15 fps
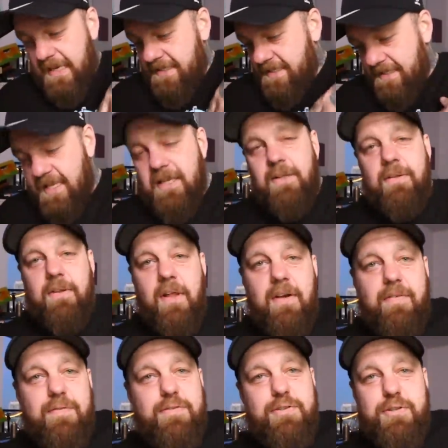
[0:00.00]
I still
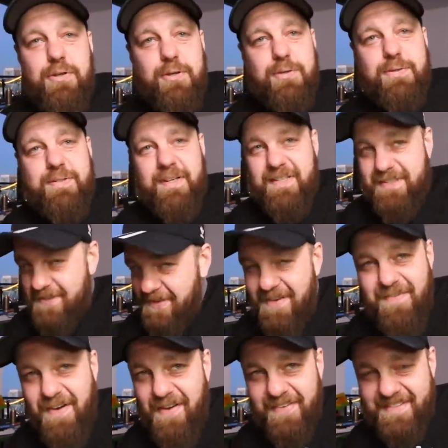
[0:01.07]
love the shoes and I still
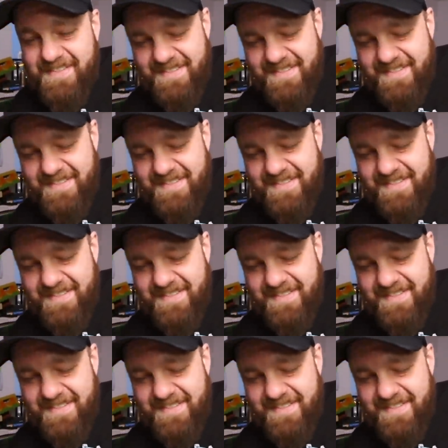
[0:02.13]
love all this